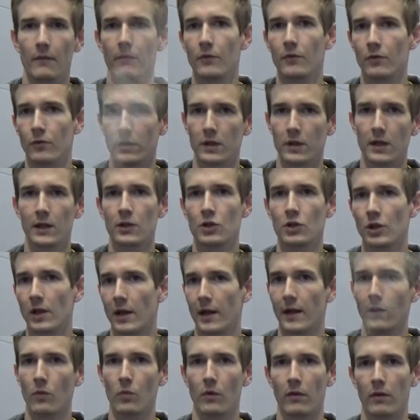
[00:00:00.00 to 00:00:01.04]
rotation
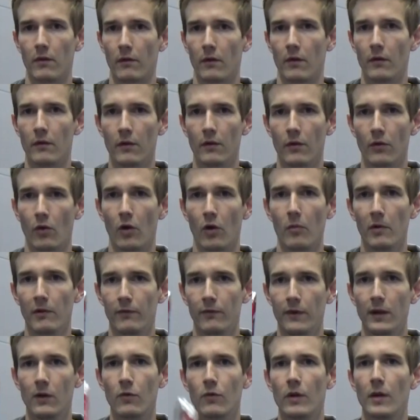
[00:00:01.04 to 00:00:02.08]
like with the normal
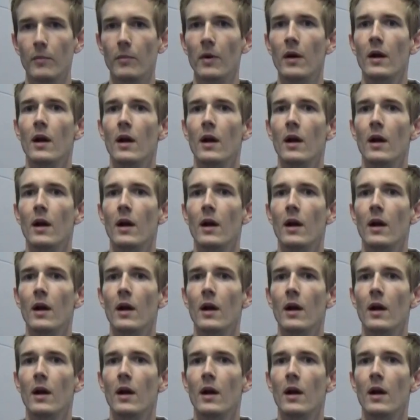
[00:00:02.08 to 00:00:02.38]
V grip,